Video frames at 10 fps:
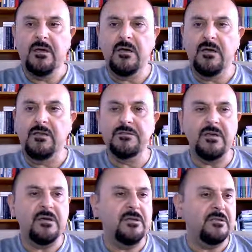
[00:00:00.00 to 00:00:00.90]
it's
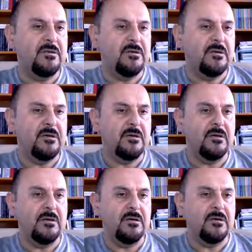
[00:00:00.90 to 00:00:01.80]
a hint
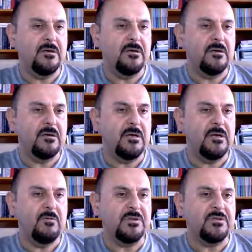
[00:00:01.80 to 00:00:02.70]
what